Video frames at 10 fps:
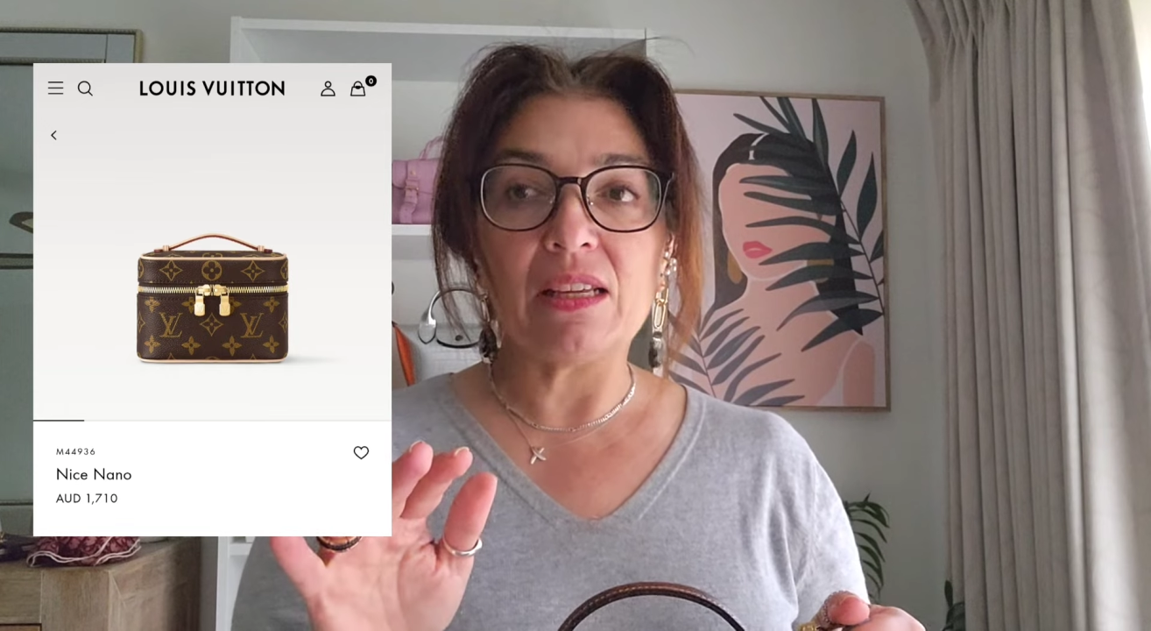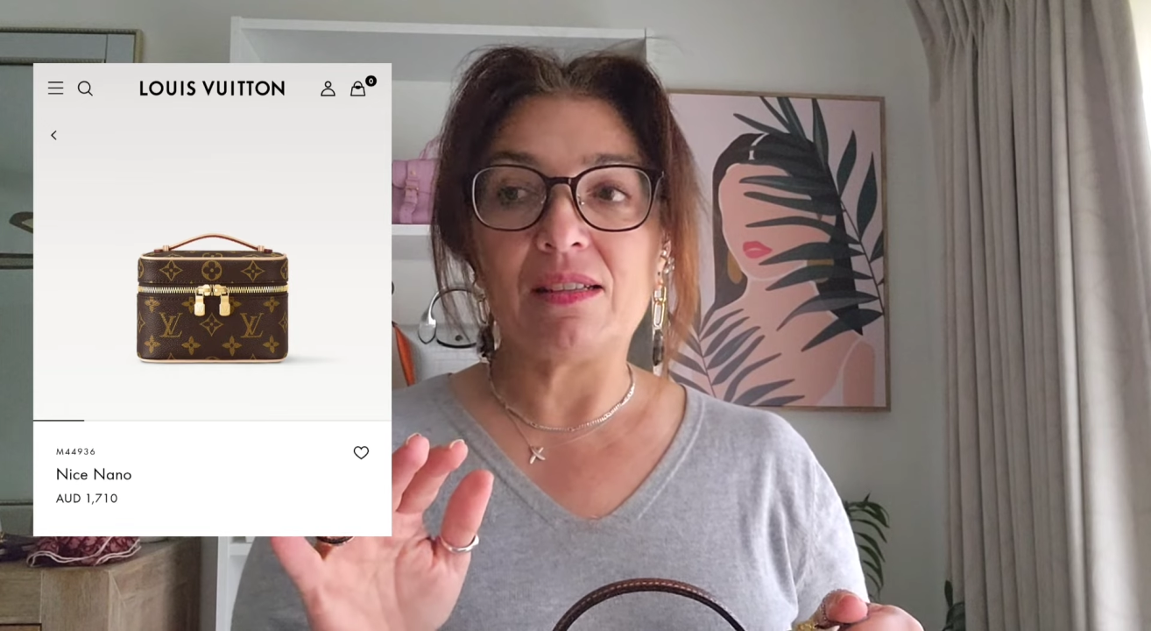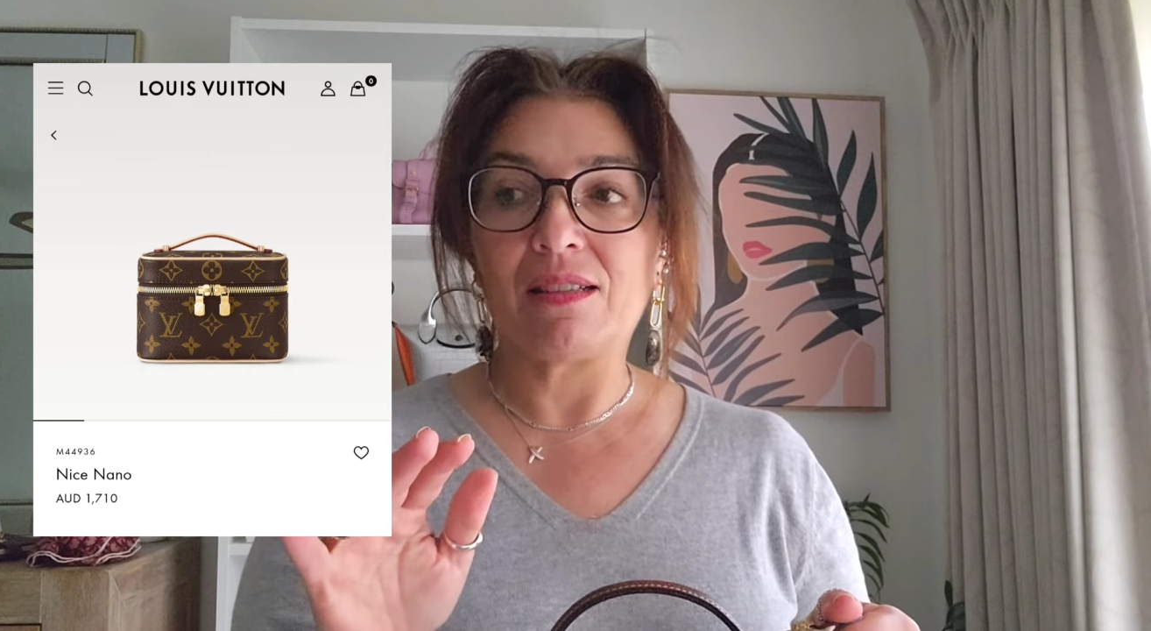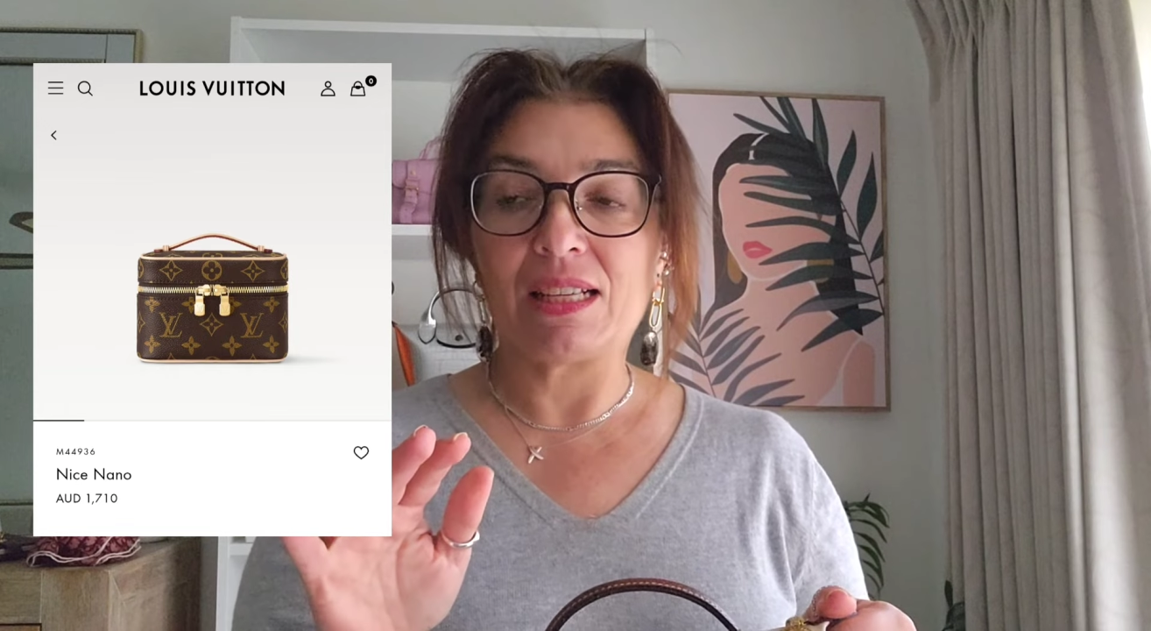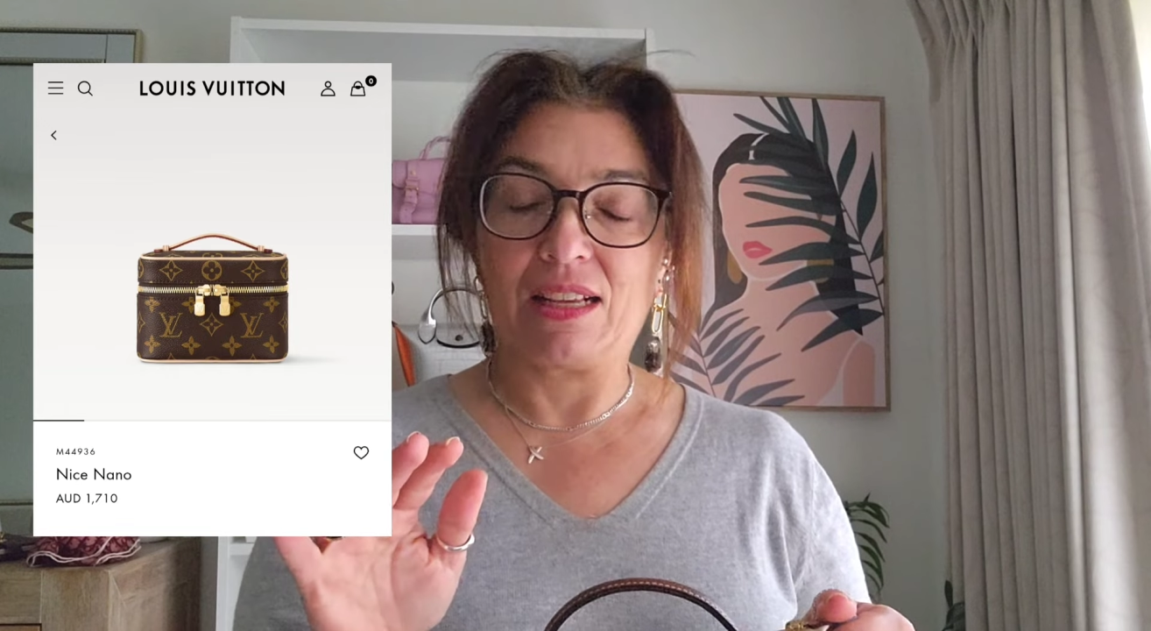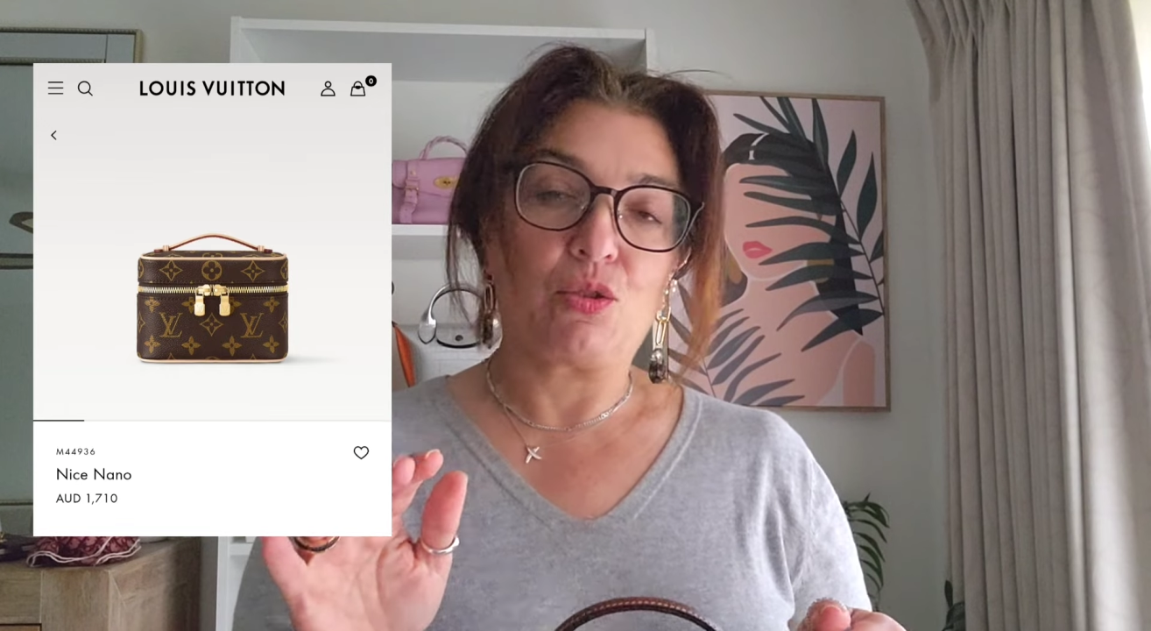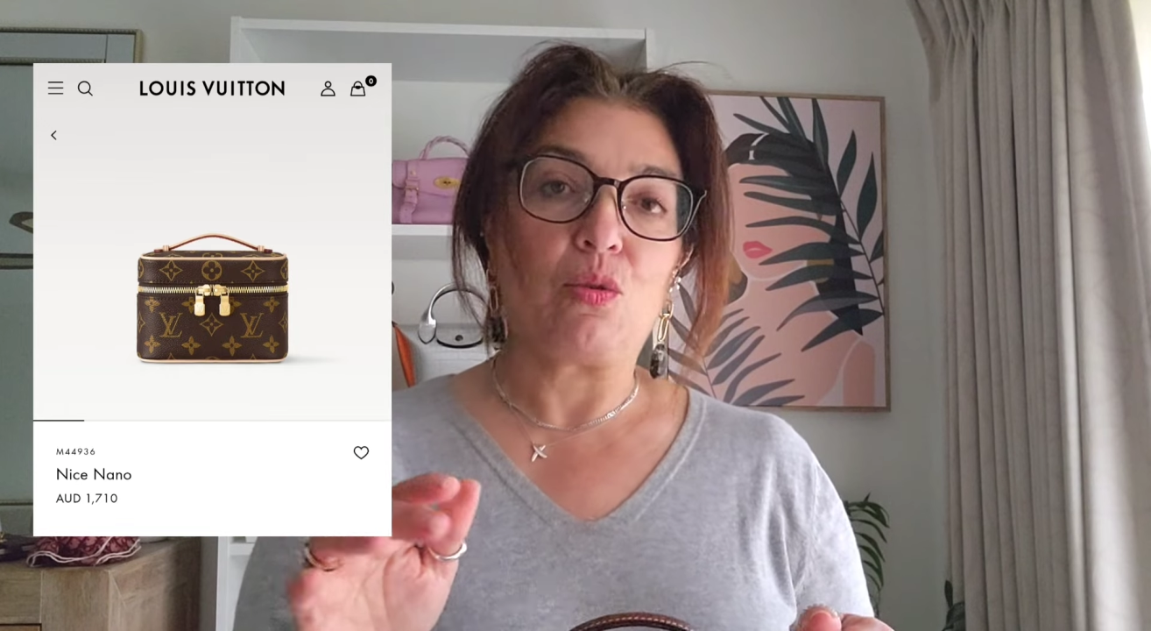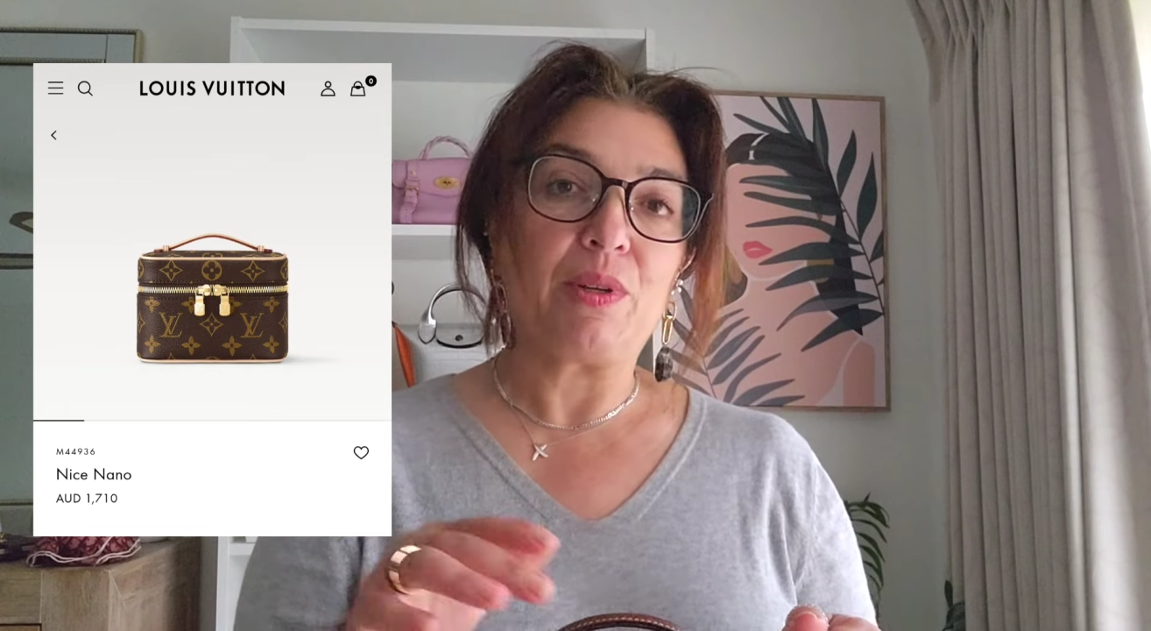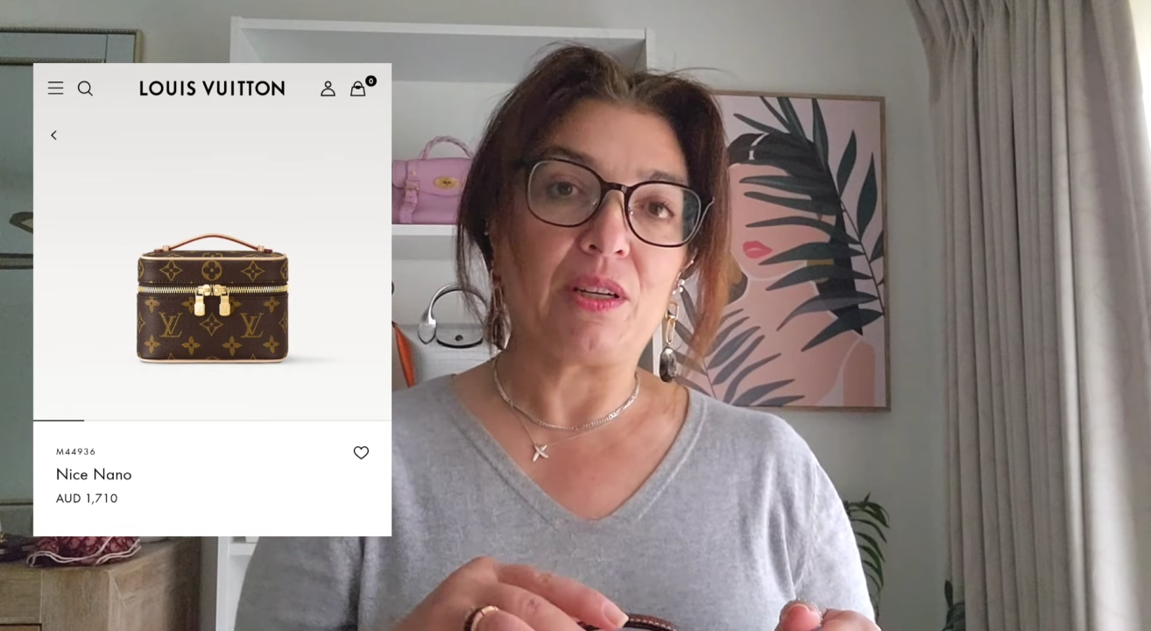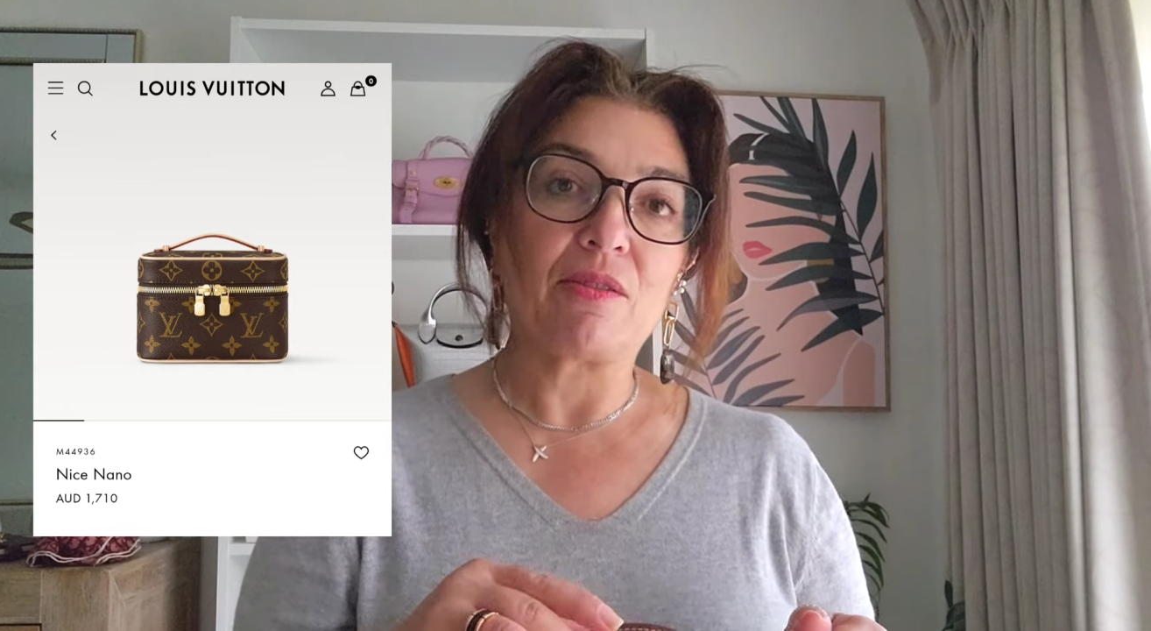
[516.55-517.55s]
is
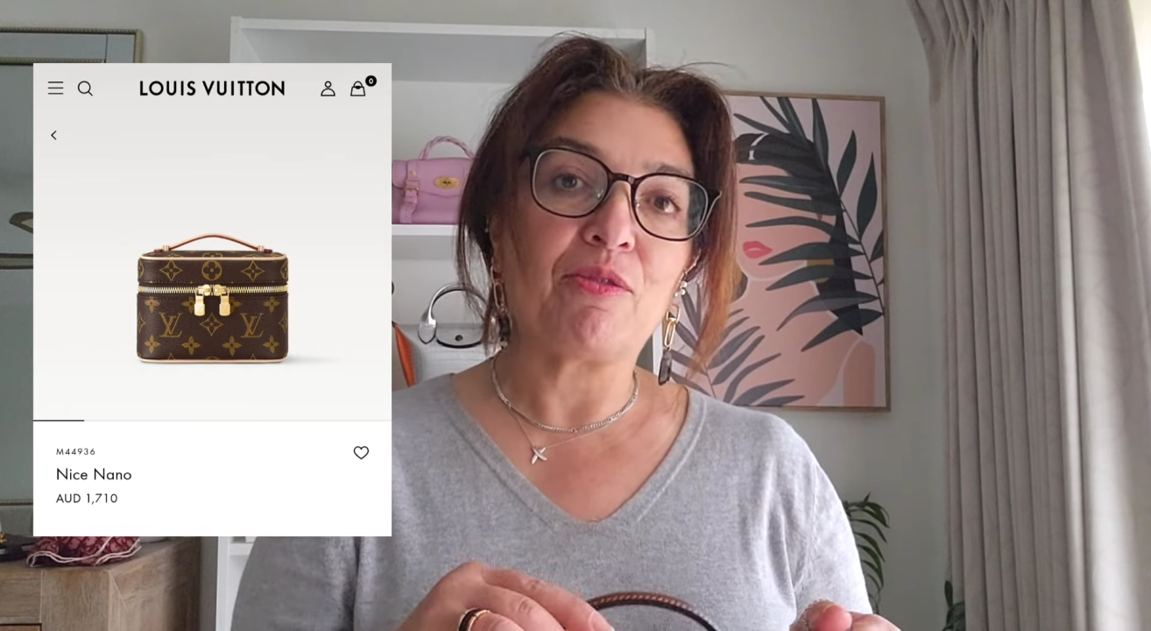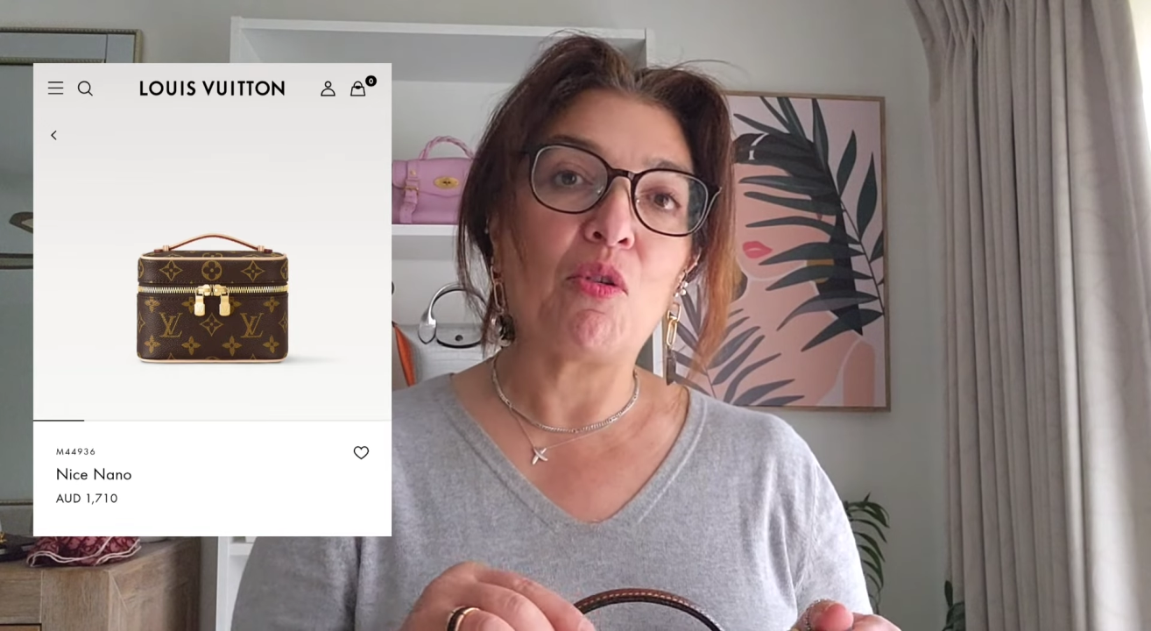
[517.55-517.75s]
exorbitant.